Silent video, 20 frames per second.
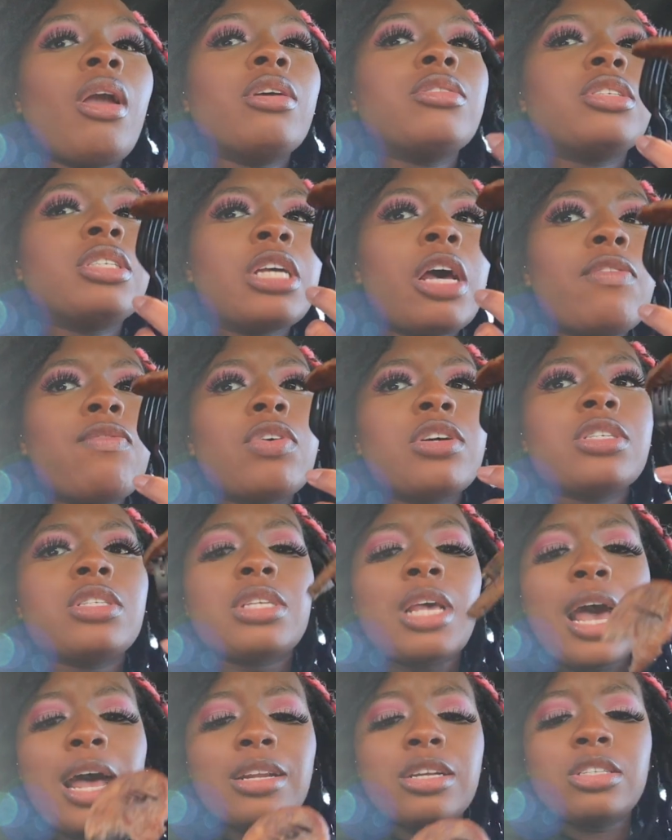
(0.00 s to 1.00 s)
stuff for
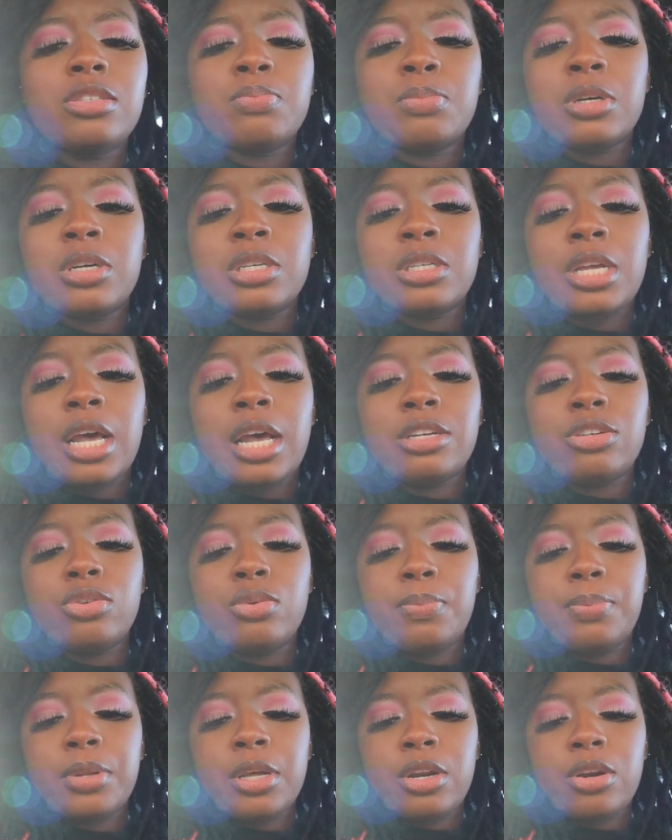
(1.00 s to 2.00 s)
salads because I
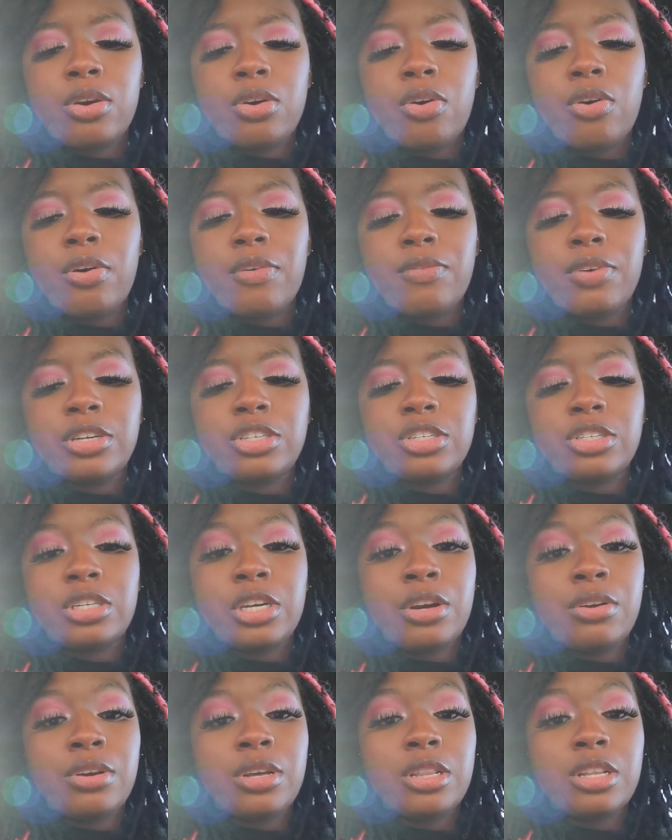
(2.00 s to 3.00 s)
do plan on going
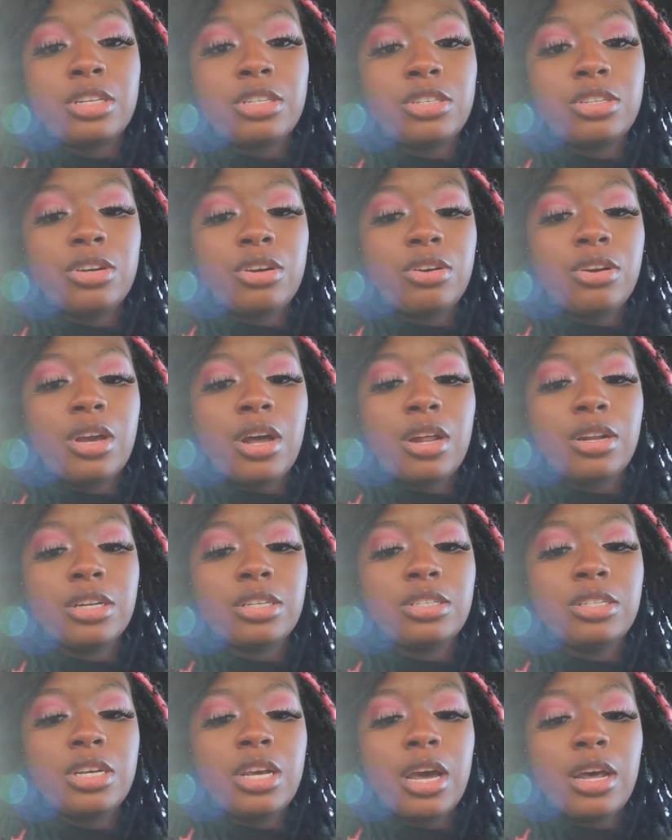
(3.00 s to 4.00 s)
vegetarian this year, y'all.
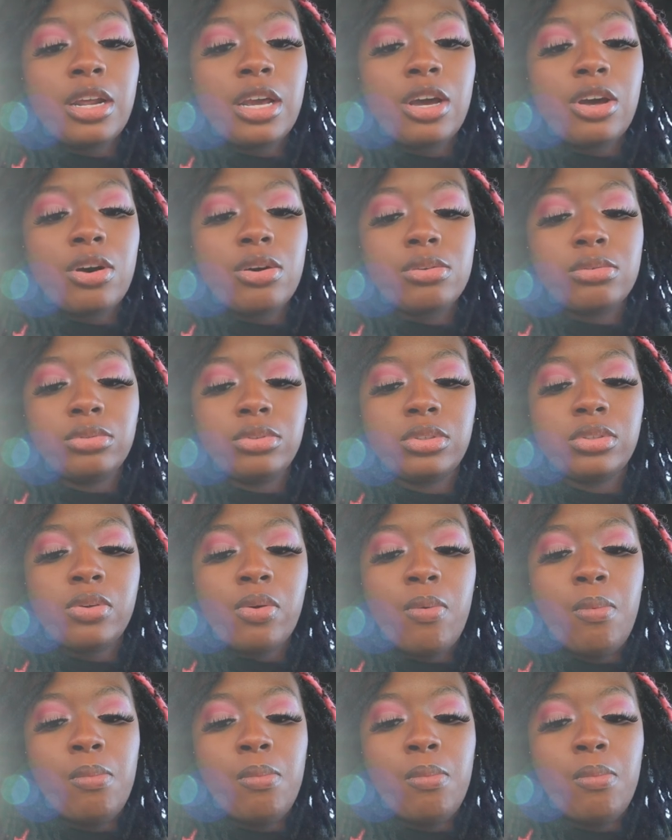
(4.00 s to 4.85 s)
Let's see how that goes.